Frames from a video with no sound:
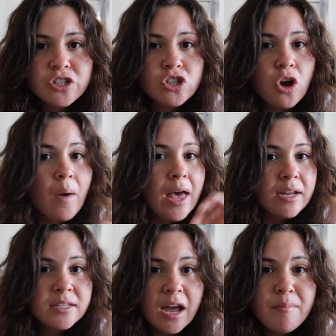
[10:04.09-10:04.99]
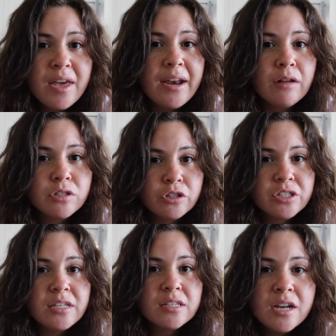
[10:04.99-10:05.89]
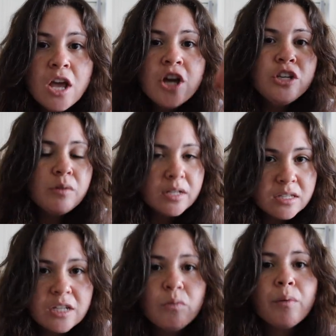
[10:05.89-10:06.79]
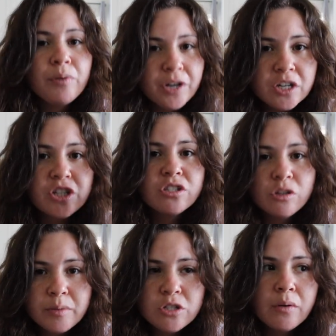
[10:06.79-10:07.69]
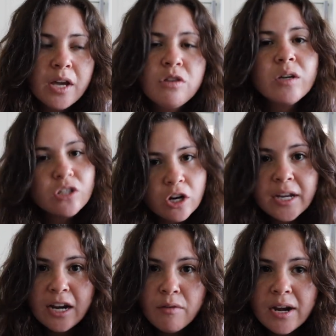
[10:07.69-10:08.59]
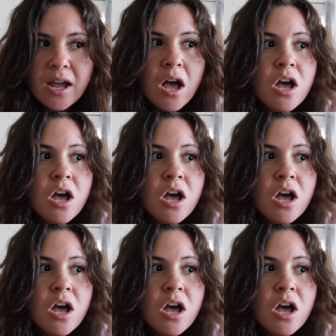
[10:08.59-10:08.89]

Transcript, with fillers: So anytime they announce their season, you can see what productions they'll be doing and you can start getting ready.